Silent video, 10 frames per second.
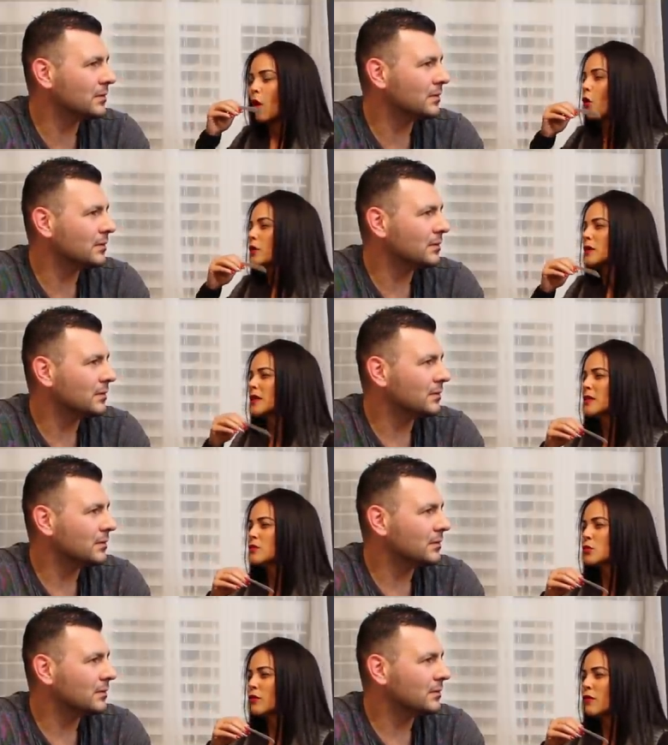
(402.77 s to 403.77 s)
Speaker 1: all the
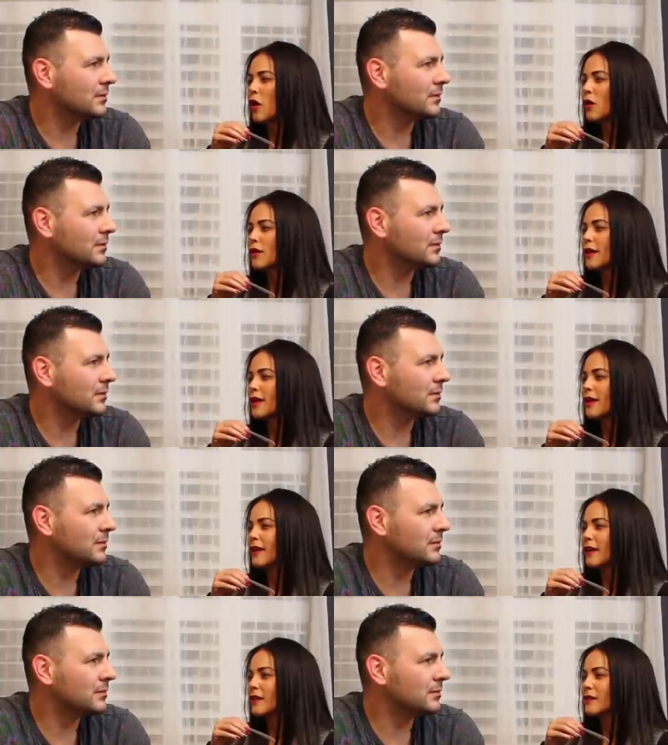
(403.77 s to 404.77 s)
leaves were
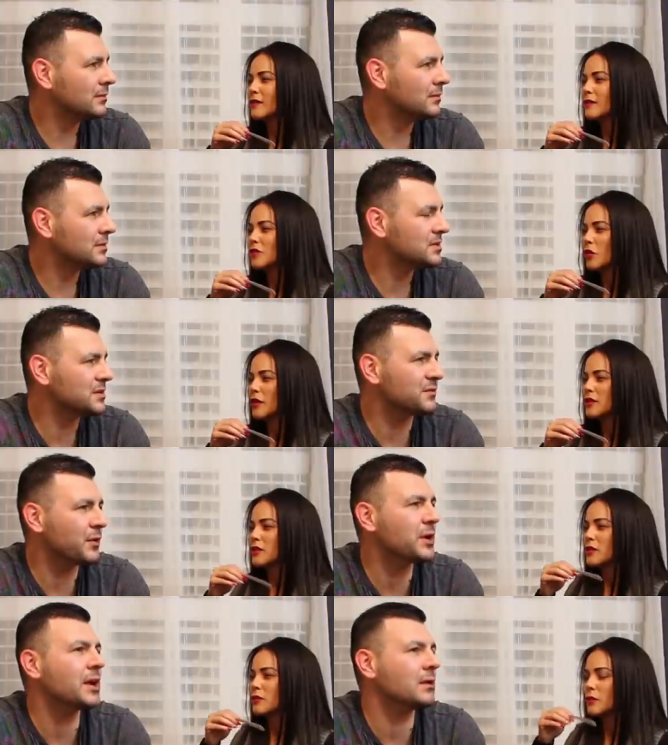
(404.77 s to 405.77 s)
falling and starting. So it's a
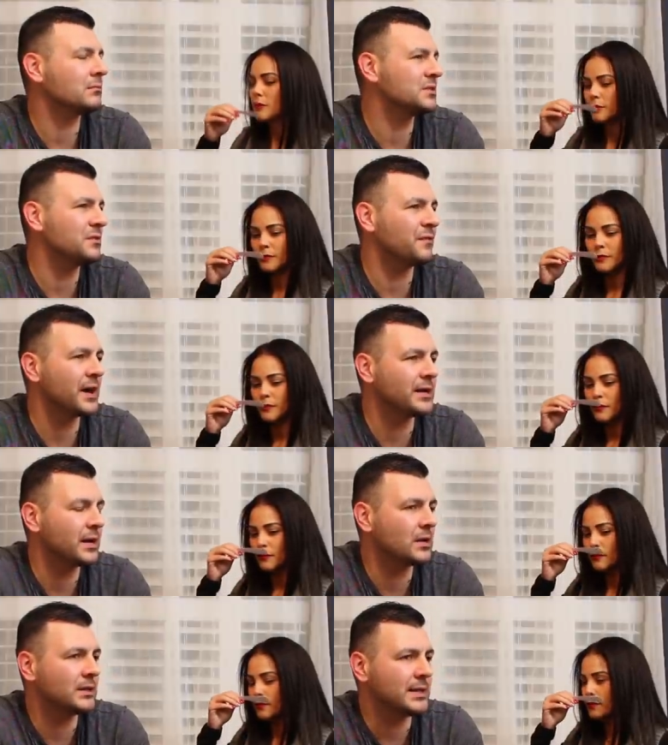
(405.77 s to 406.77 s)
very.
Speaker 2: To, do you find
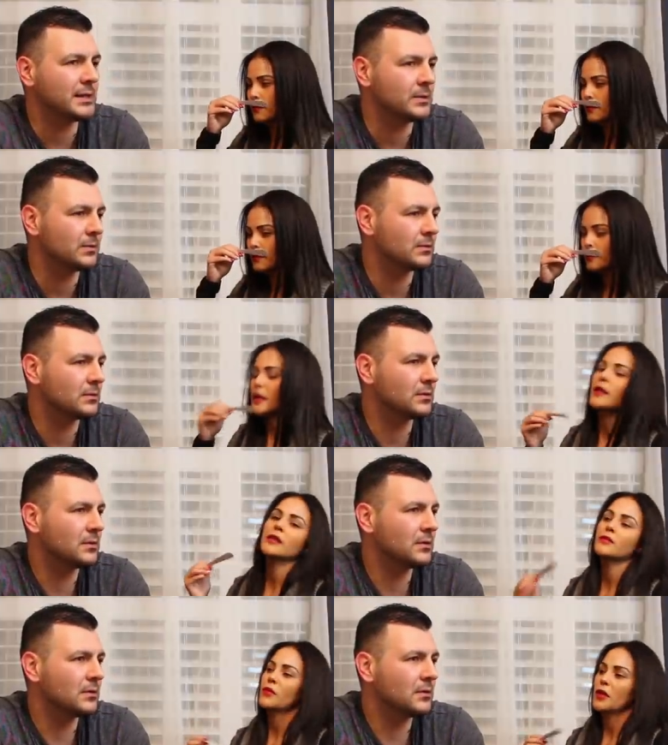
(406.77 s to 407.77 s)
it clean?
Speaker 1: It
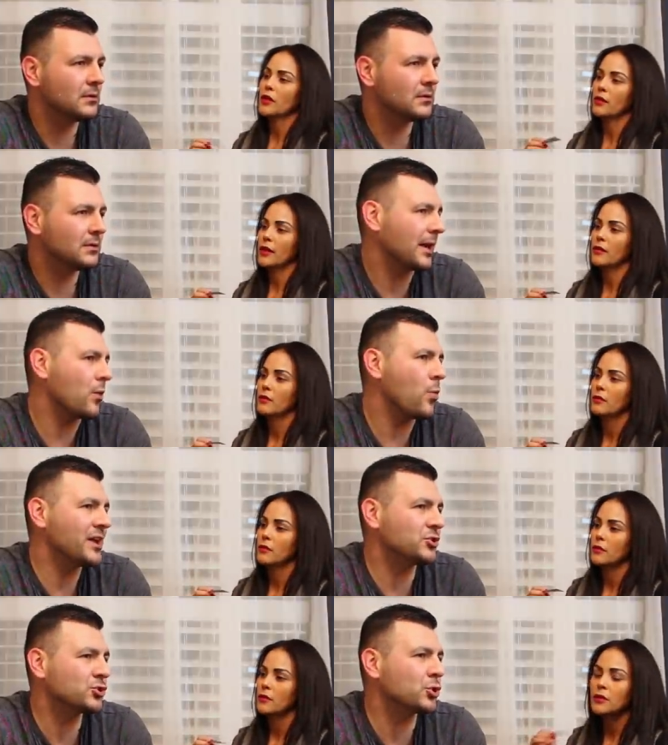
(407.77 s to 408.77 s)
is very clean. Like
Speaker 2: a
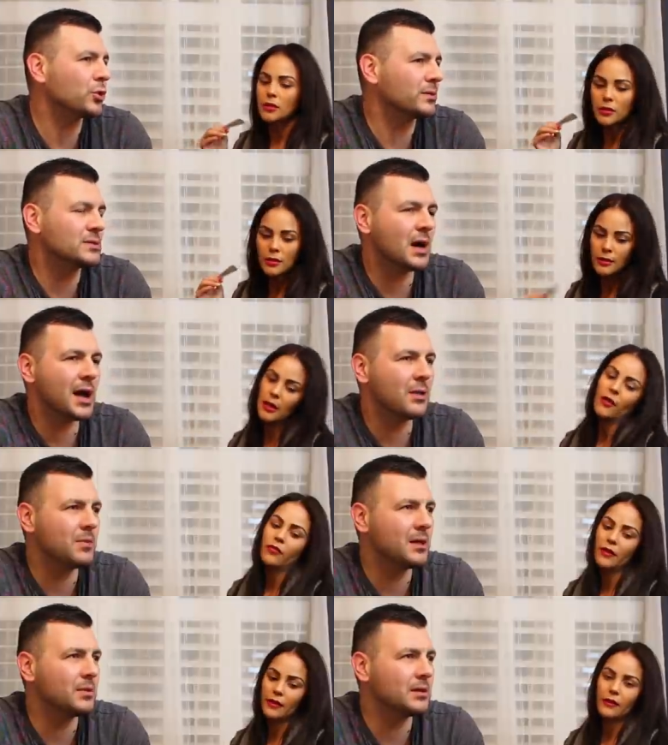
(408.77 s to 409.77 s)
white shirt and tie,
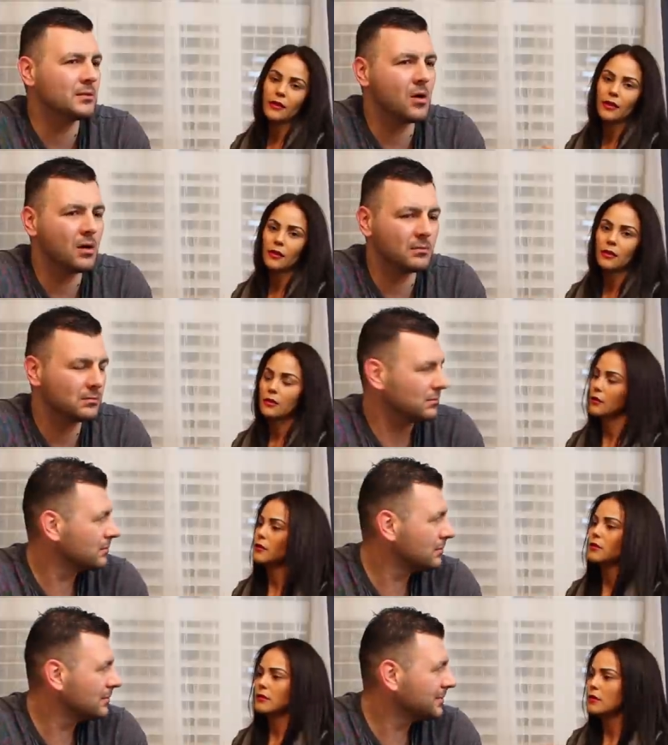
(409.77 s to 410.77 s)
definitely. maybe.
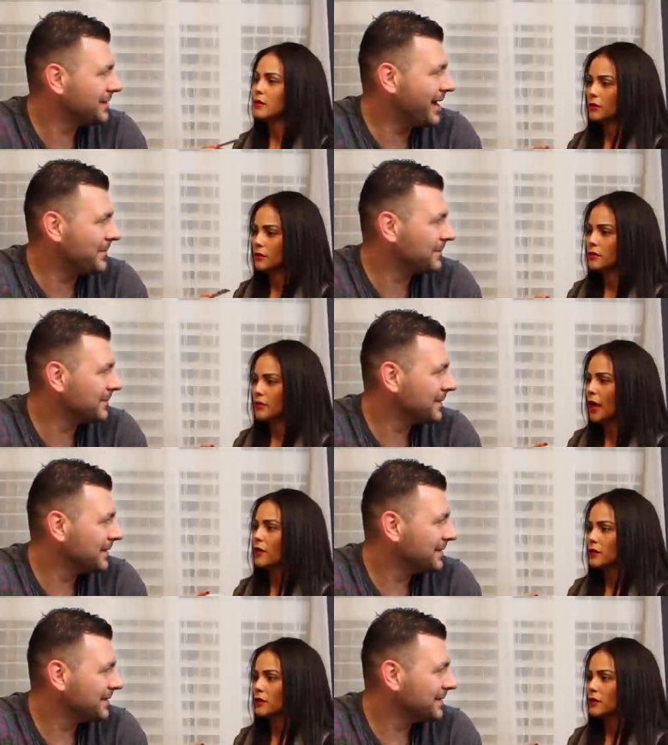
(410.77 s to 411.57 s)
And, yeah.
Speaker 1: Yeah,